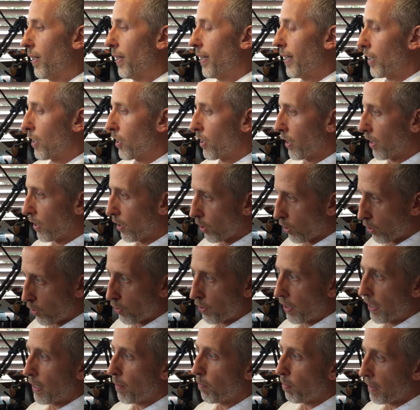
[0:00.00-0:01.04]
It's
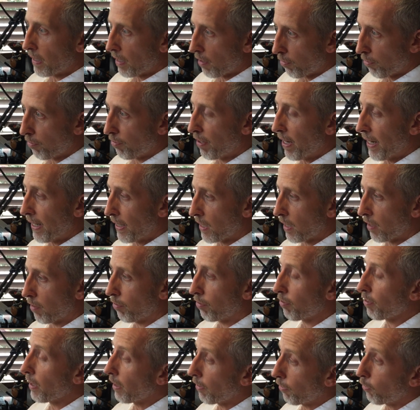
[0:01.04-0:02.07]
incredibly
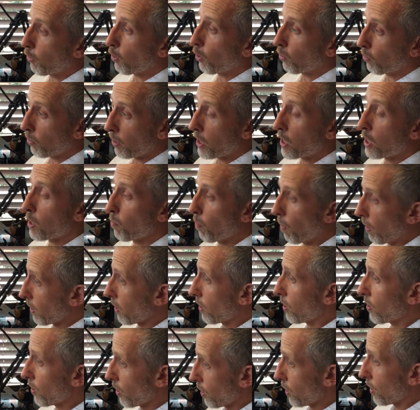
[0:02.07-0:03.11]
effective if your
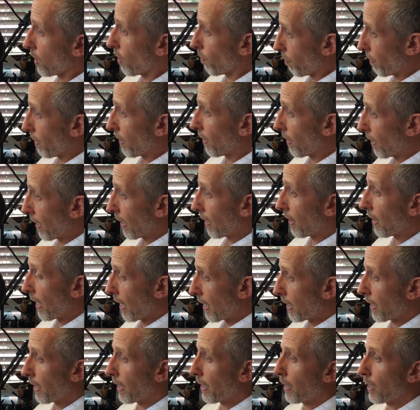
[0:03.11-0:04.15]
response to something like
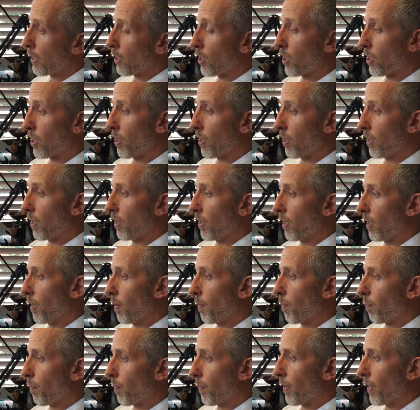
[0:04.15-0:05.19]
that is,
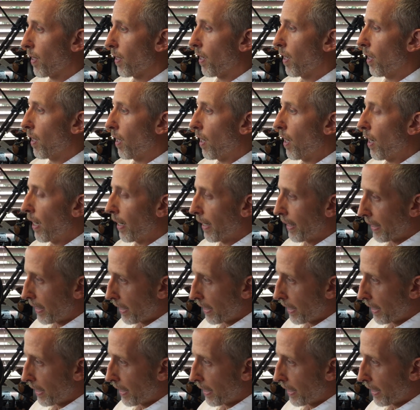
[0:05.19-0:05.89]
I